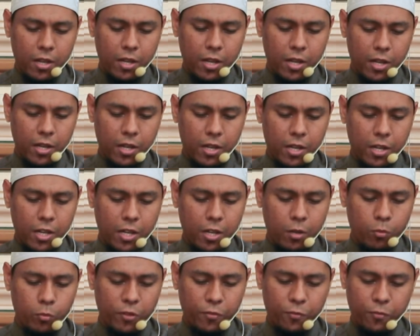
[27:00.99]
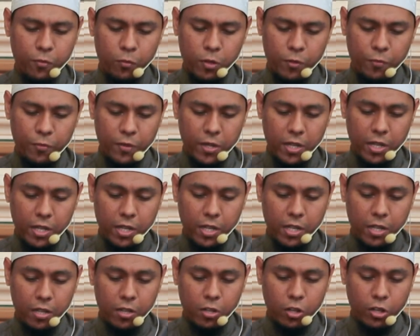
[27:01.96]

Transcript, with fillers: uh, with, with a